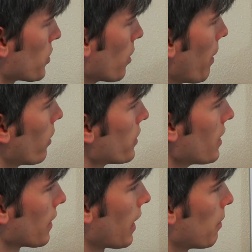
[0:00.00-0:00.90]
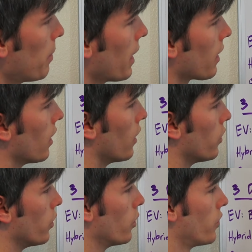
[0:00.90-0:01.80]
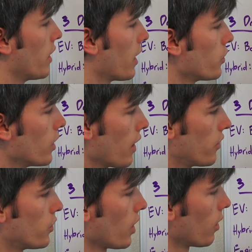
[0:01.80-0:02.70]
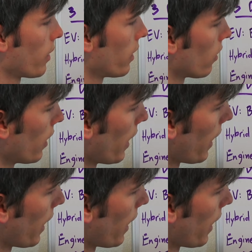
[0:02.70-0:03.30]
So the battery's not that big, you use the engine as a generator,